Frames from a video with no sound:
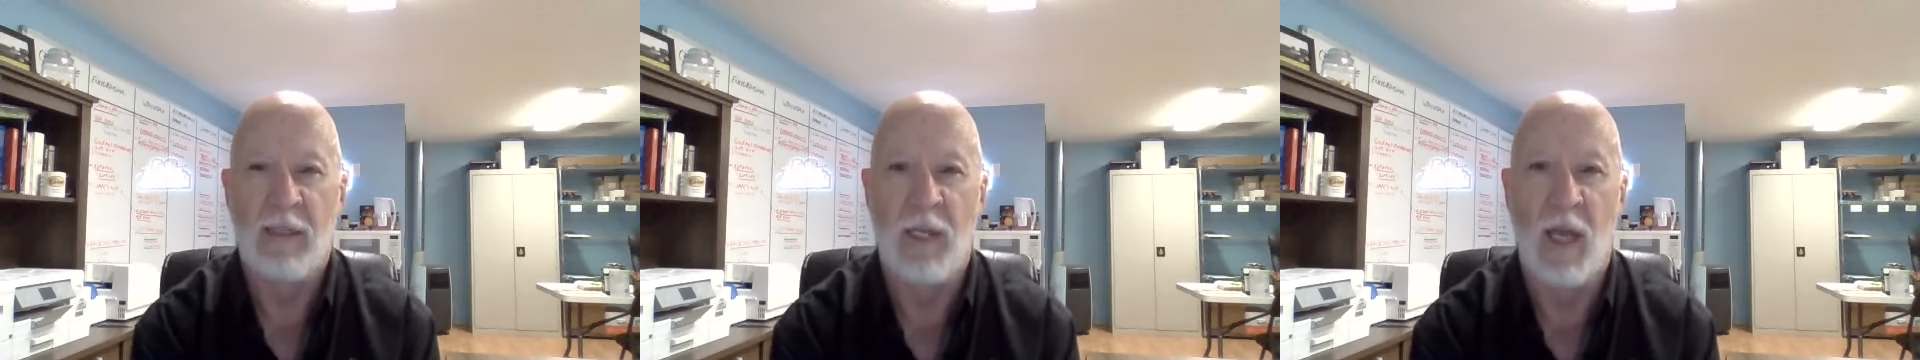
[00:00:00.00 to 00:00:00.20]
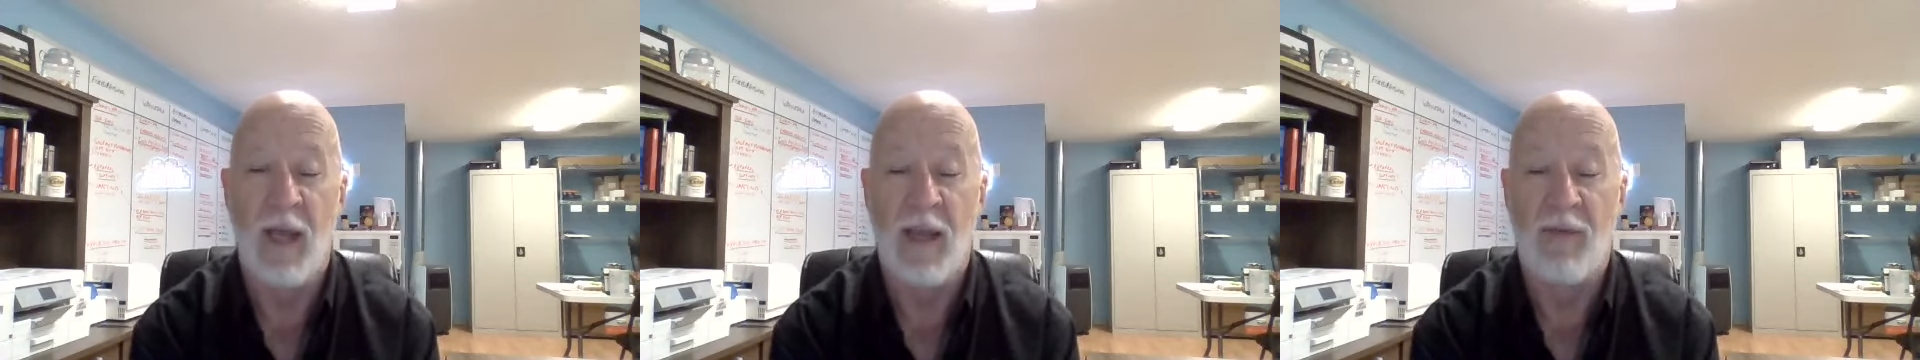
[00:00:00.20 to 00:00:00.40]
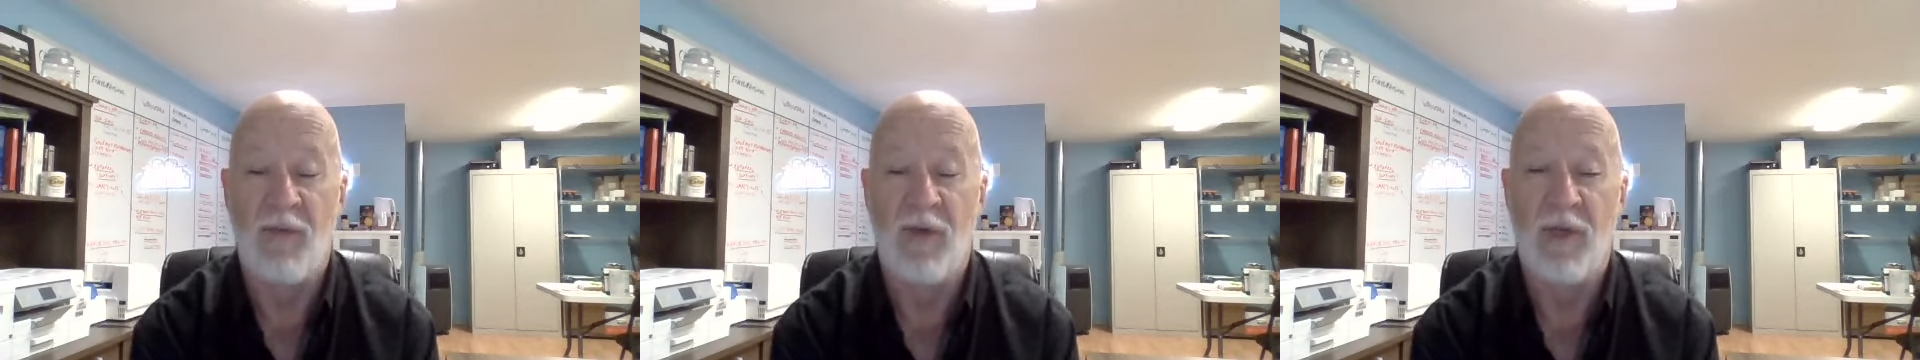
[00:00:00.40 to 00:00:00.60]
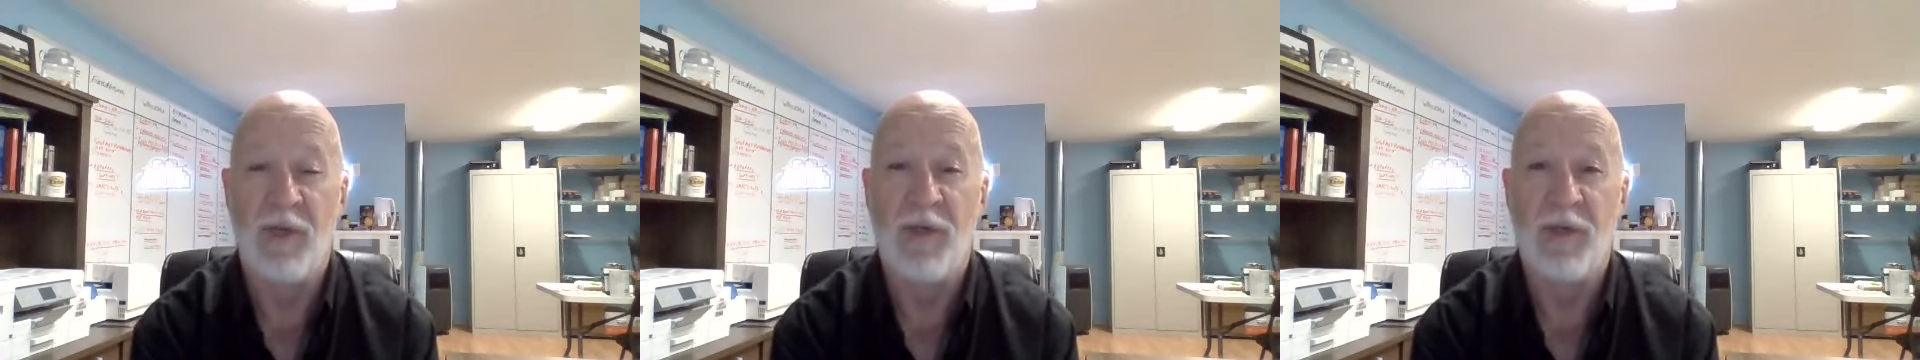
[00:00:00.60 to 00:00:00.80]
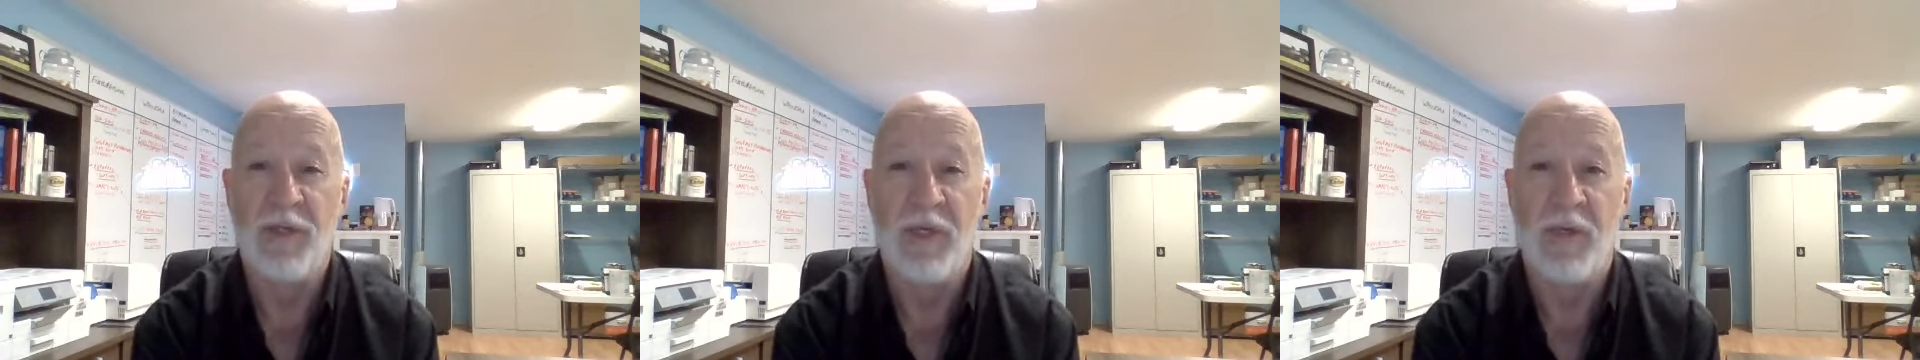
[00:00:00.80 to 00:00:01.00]
Live
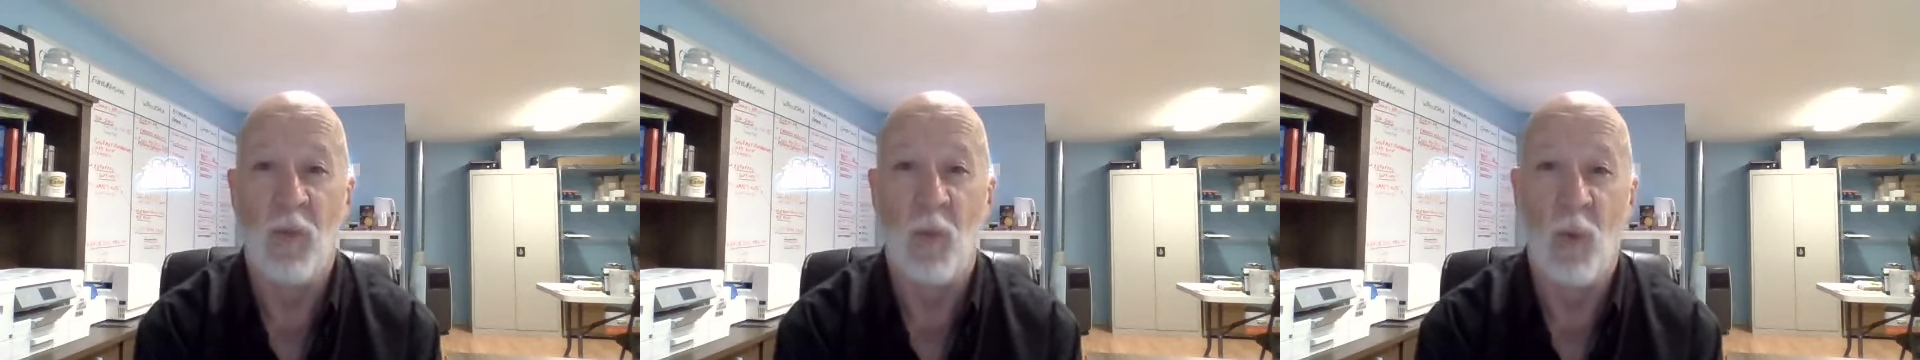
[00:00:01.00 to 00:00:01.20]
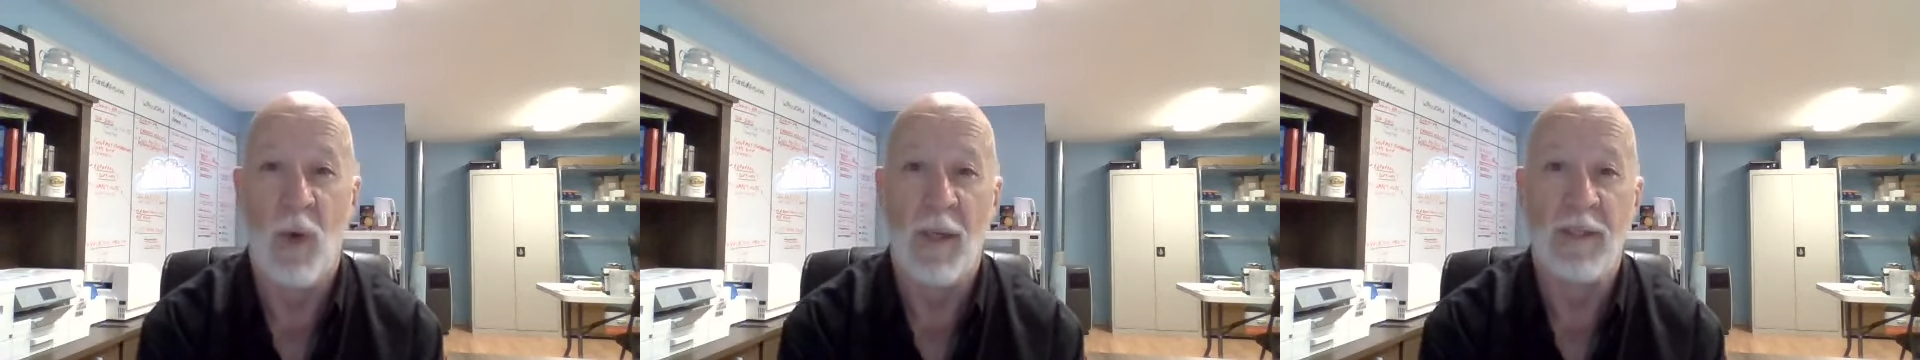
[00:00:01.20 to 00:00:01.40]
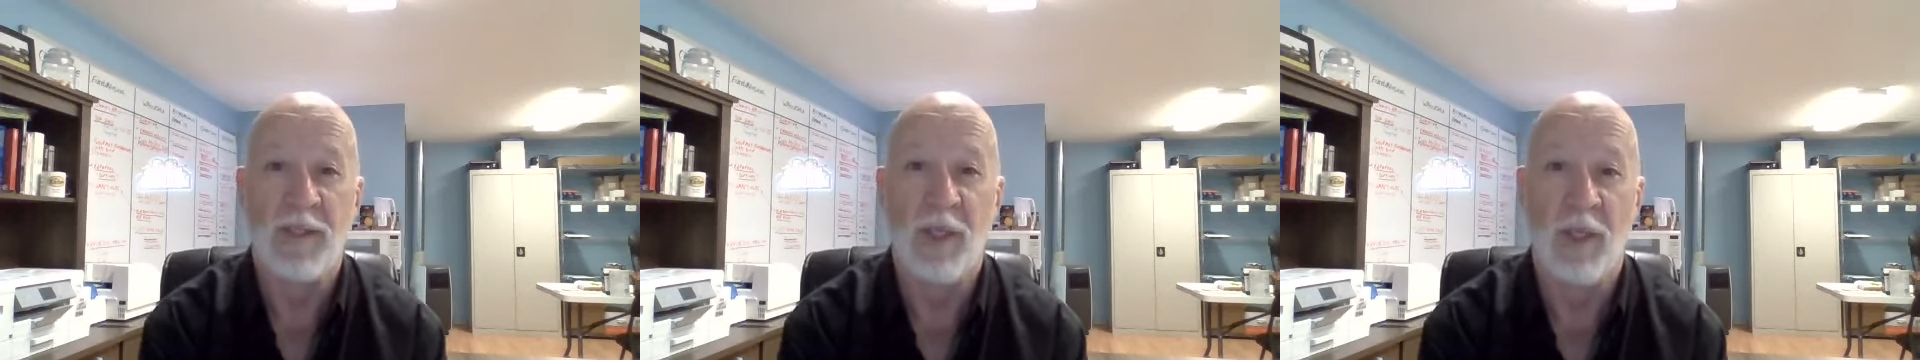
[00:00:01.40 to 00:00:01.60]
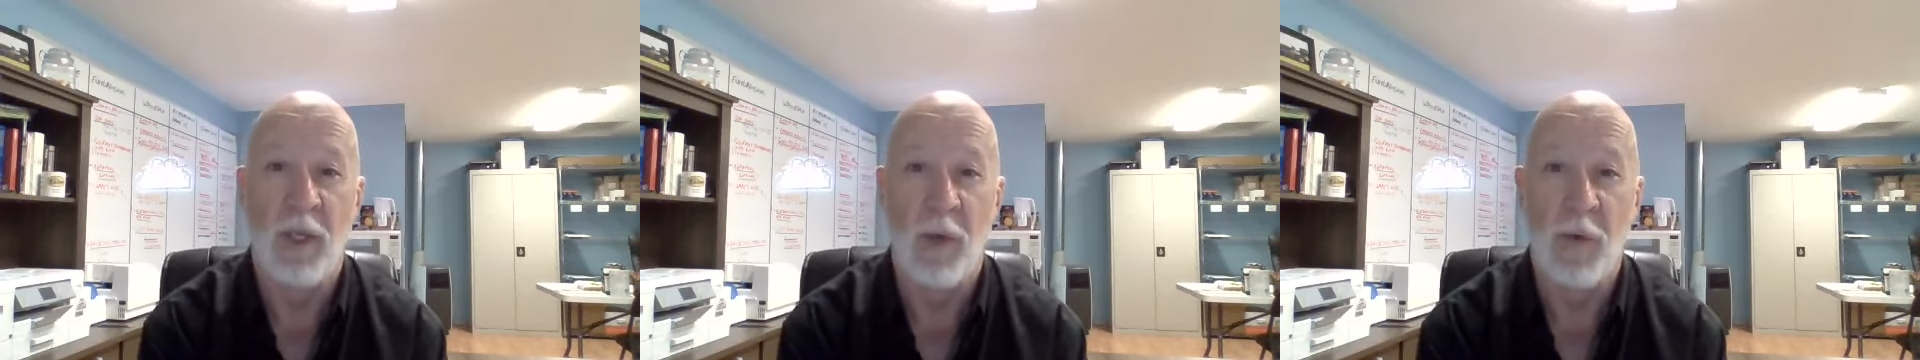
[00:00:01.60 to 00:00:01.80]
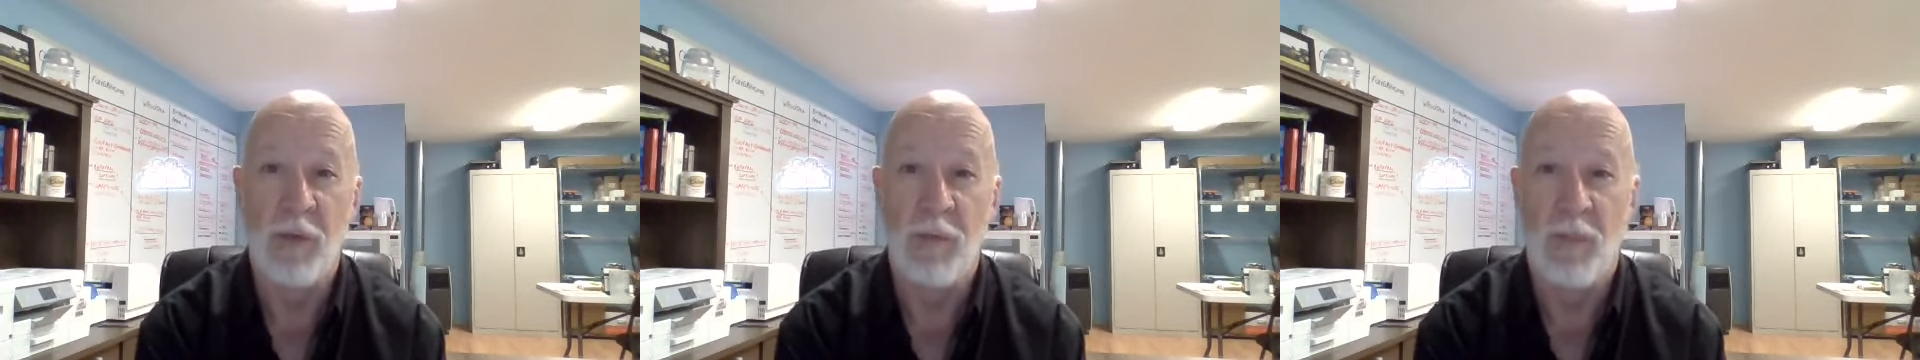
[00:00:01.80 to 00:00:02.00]
video didn't want to load,